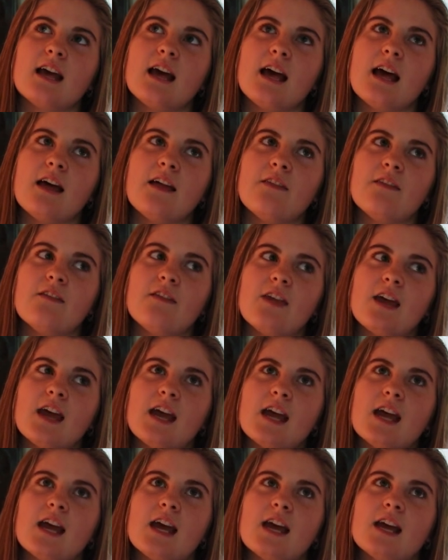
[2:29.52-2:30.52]
and
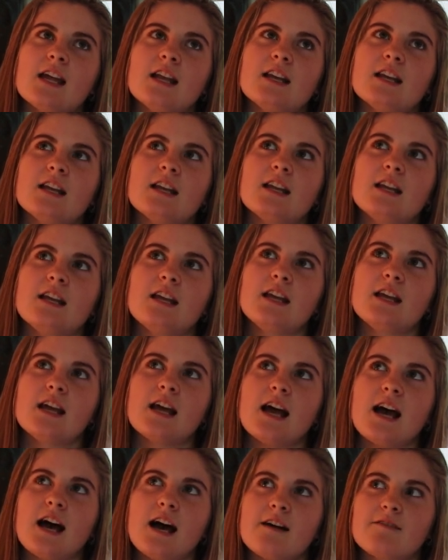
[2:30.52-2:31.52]
then
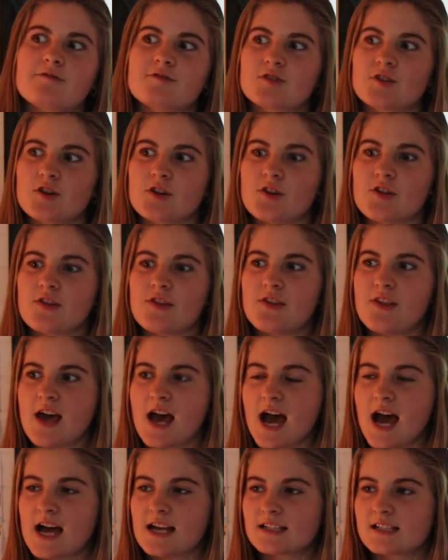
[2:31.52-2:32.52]
after
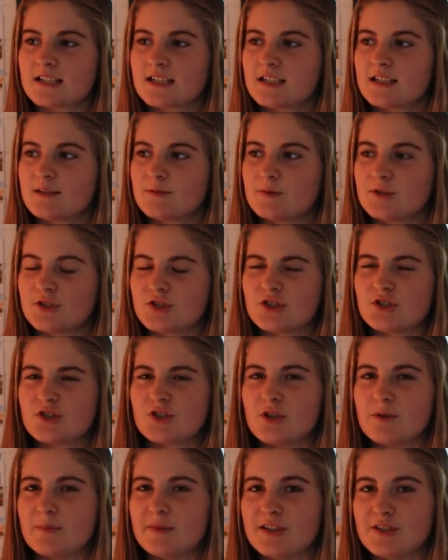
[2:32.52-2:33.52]
that, which
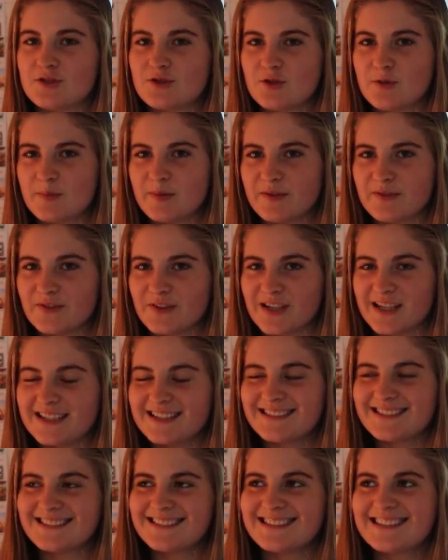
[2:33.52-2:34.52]
should be super
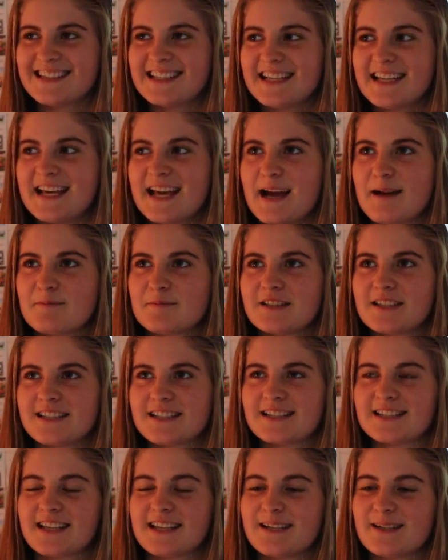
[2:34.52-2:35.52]
fun, I'm really
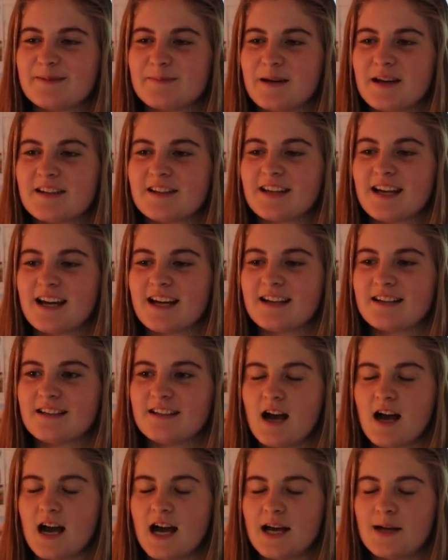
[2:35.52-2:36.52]
excited about that,
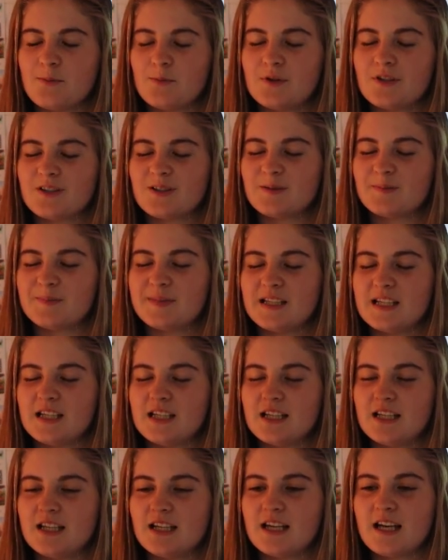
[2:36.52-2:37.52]
I will
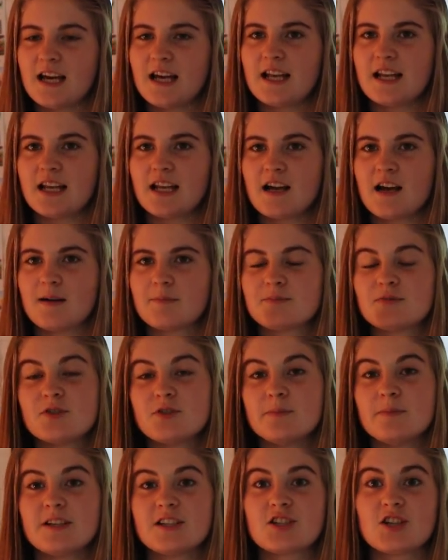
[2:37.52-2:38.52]
be heading up
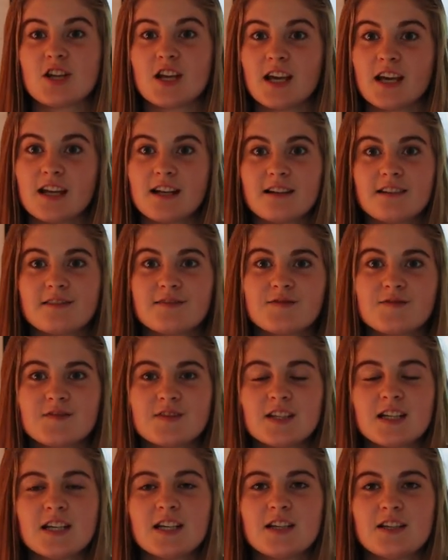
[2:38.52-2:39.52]
to Michigan
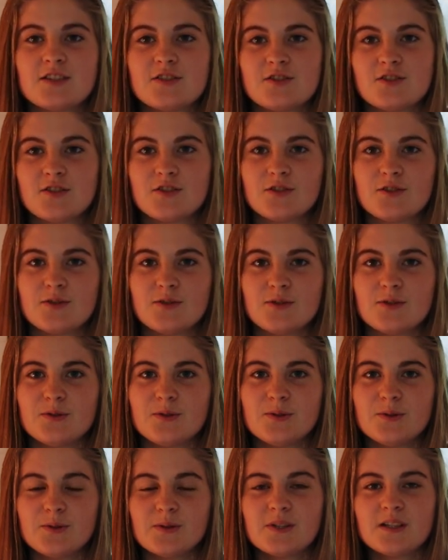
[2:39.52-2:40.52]

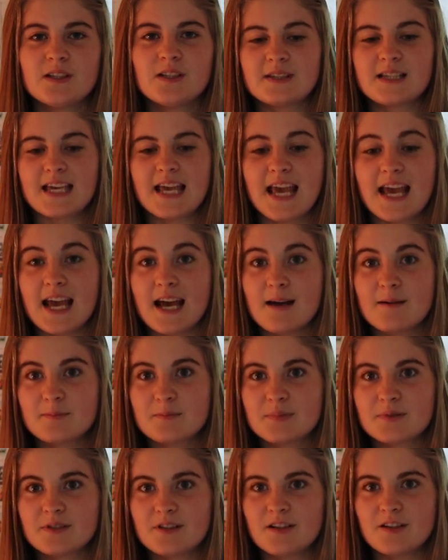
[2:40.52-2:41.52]
to
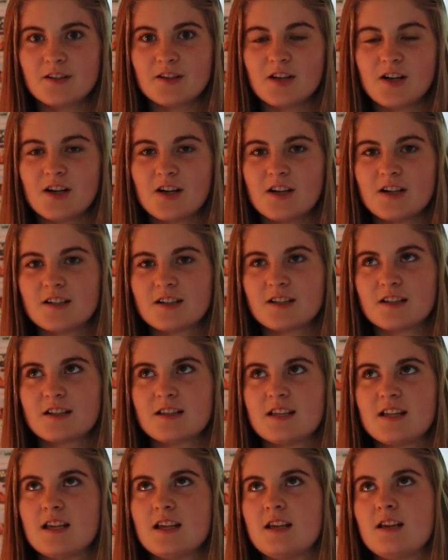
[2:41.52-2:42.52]
camp along
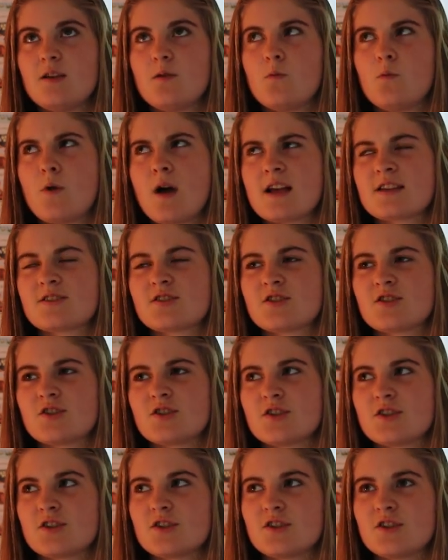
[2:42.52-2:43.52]
the
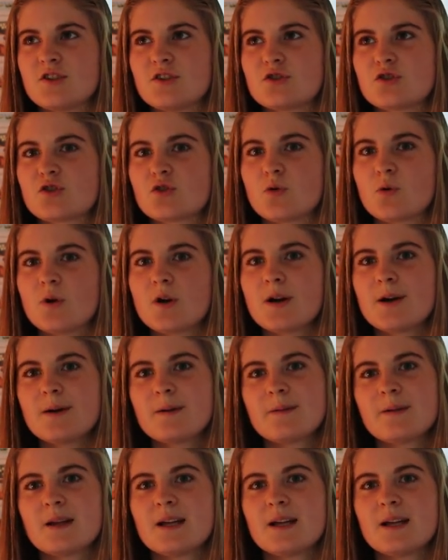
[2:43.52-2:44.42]
western shore,